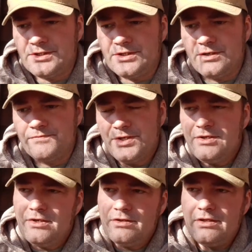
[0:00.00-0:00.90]
here,
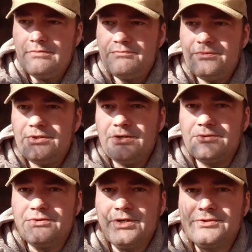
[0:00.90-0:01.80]

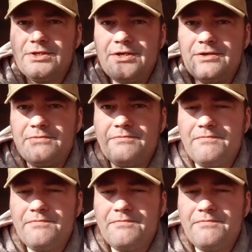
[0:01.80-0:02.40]
there, there's a